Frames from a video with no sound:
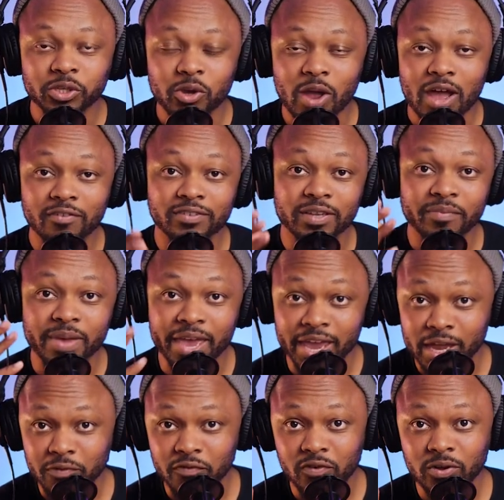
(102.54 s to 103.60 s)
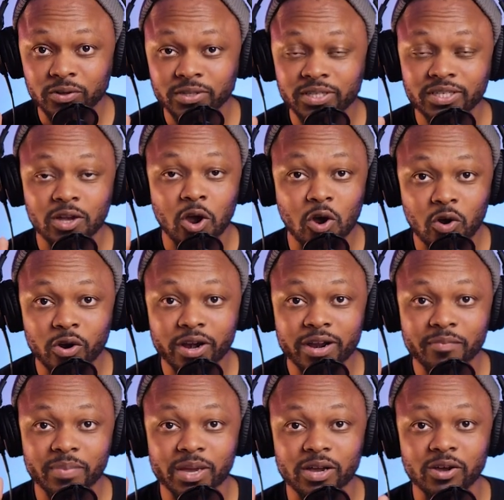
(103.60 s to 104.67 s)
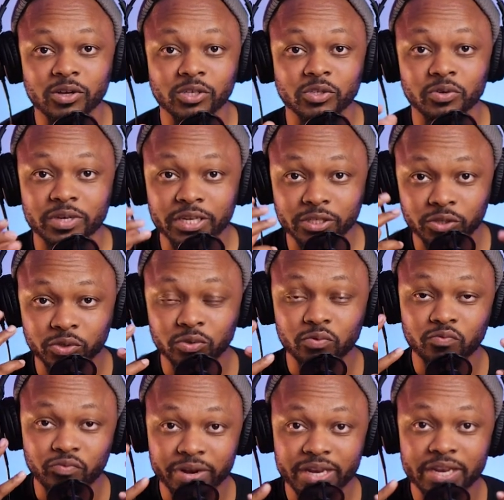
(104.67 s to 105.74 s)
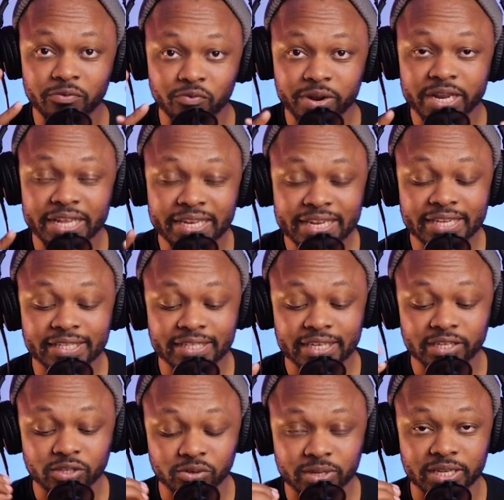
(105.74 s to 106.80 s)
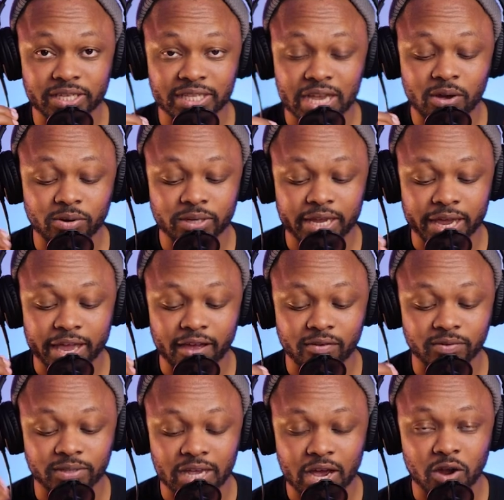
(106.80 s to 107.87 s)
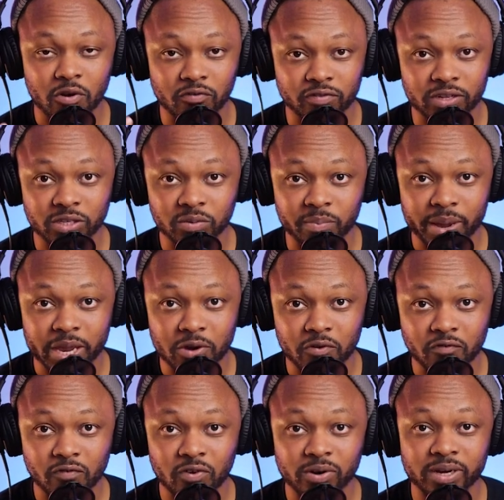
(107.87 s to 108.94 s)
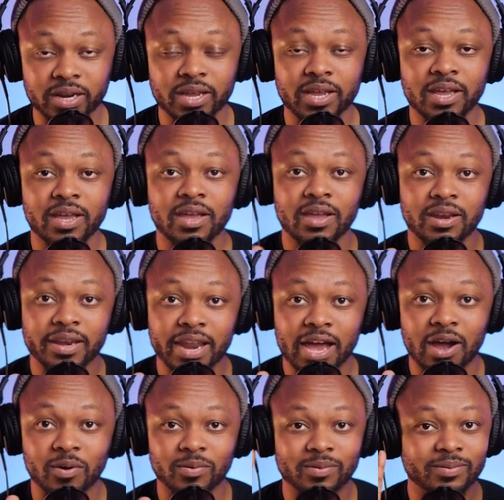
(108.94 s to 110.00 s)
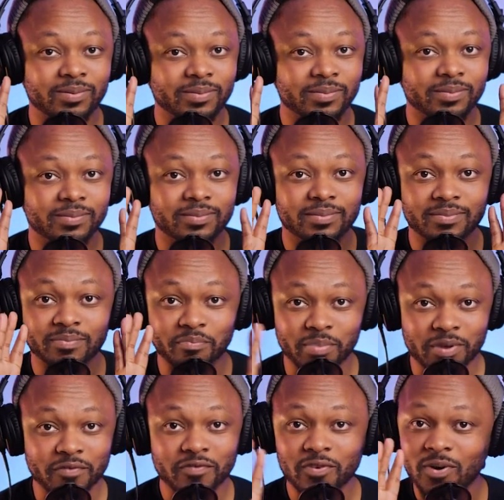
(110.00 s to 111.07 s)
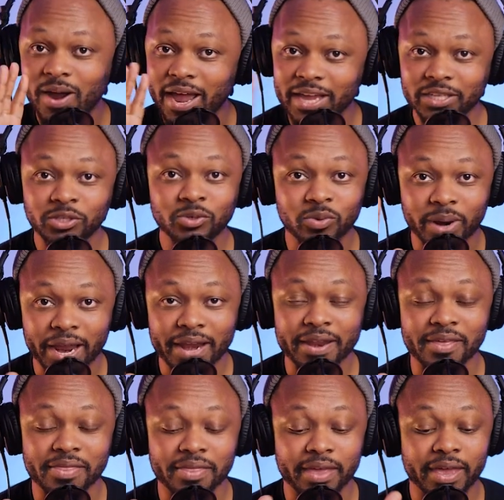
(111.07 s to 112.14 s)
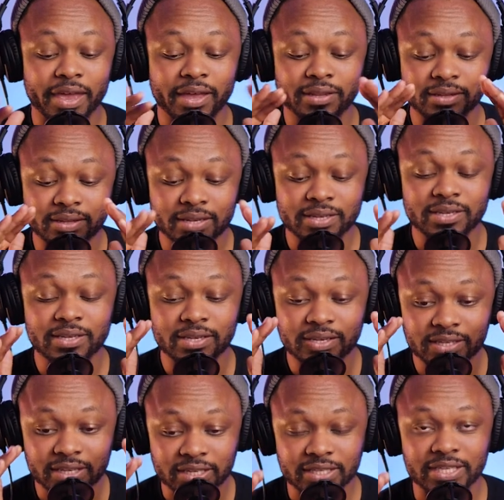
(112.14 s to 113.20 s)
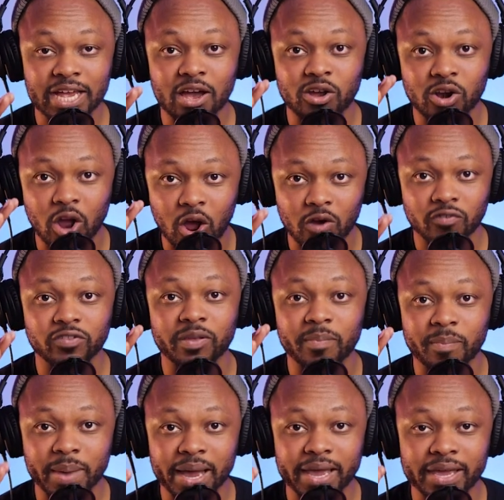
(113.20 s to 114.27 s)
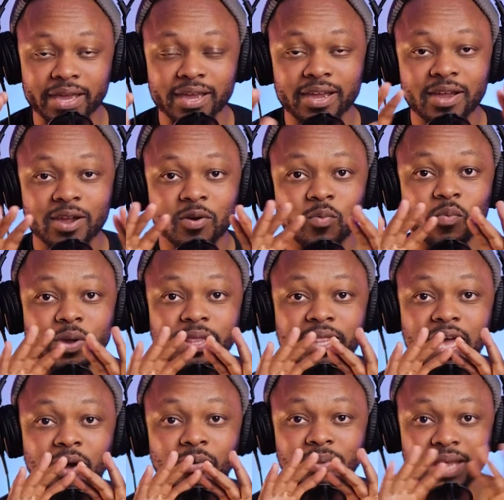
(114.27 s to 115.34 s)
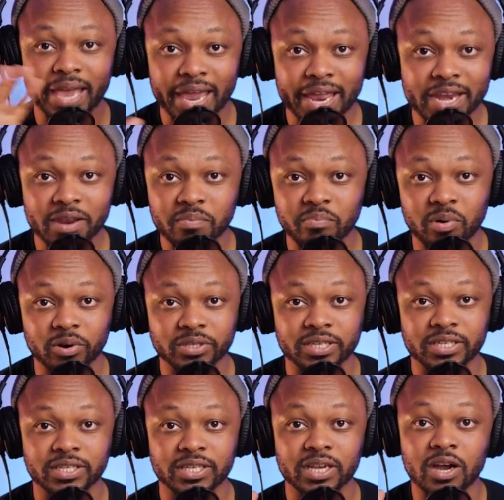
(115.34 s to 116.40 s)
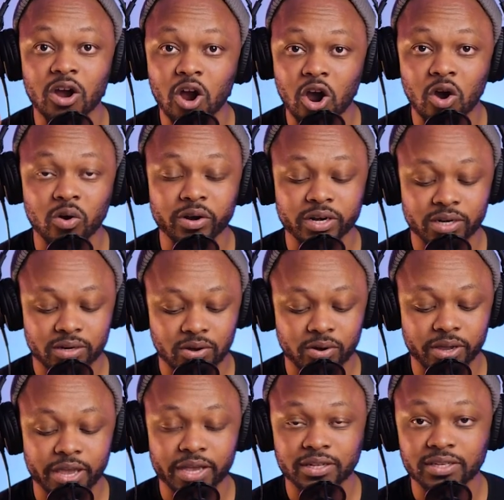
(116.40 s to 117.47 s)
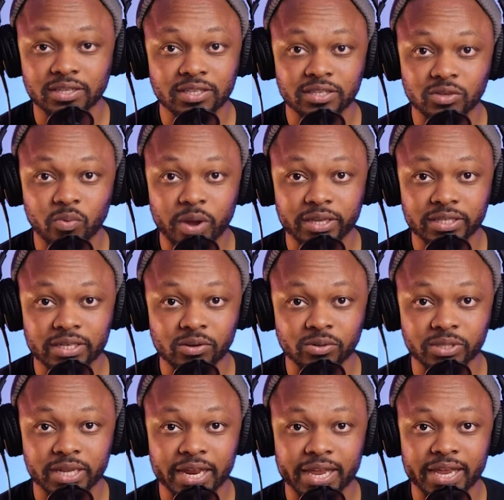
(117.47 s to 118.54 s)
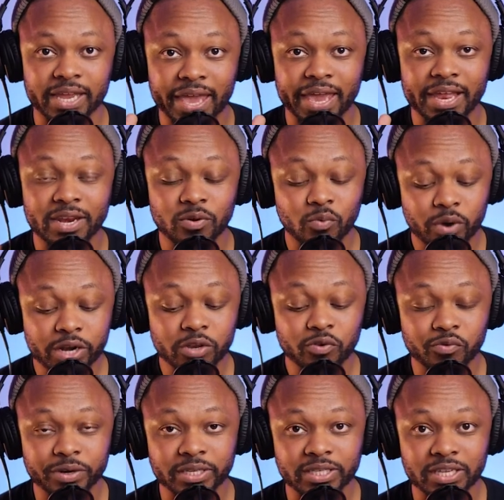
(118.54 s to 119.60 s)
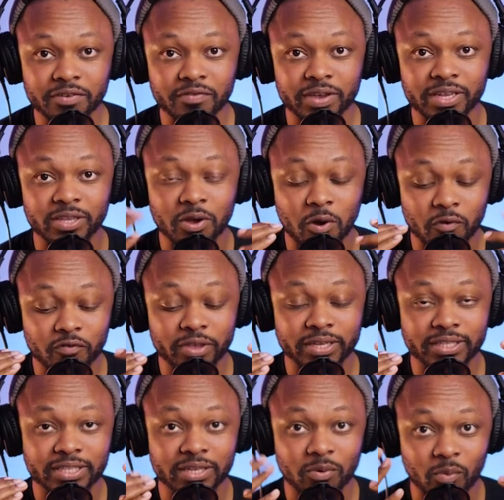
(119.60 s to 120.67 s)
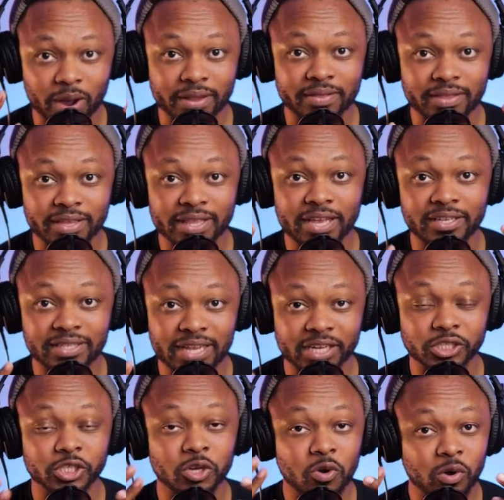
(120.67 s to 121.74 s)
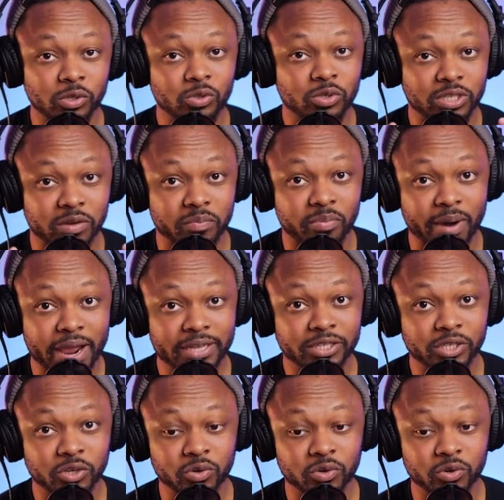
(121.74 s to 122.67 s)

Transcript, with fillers: sure you have some headphones on because you need to really, really listen to the sound that comes out of this microphone. Now, before I do anything, this is the sound of the mic without any processing on okay this is what it sounds like and when you receive it obviously one thing that is actually going to surprise